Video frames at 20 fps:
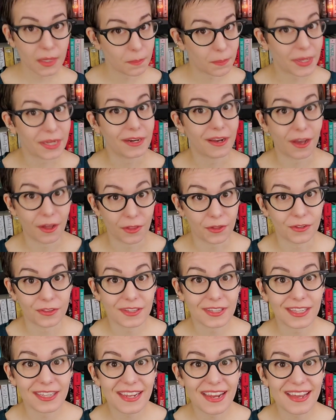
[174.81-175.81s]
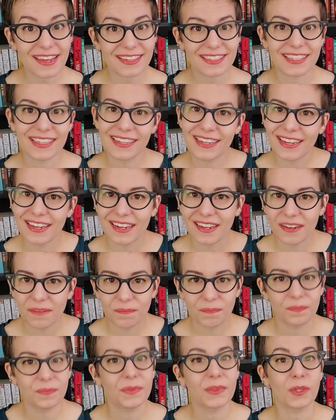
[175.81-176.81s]
But other than that,
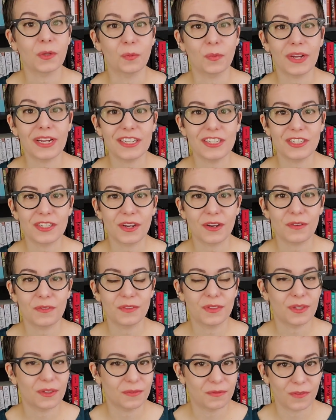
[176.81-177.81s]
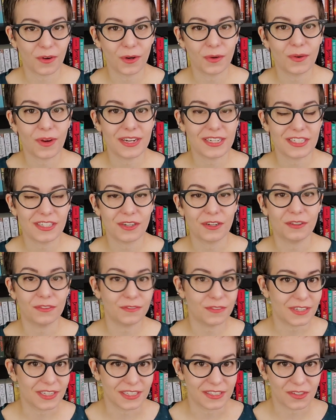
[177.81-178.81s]
the right shelf, the far right
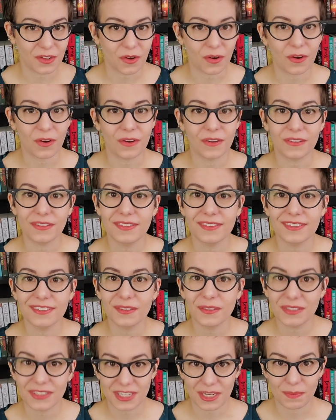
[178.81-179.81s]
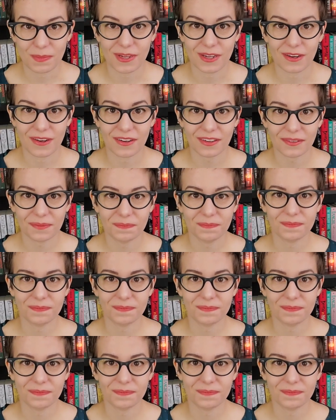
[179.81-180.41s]
shelf is all TBR.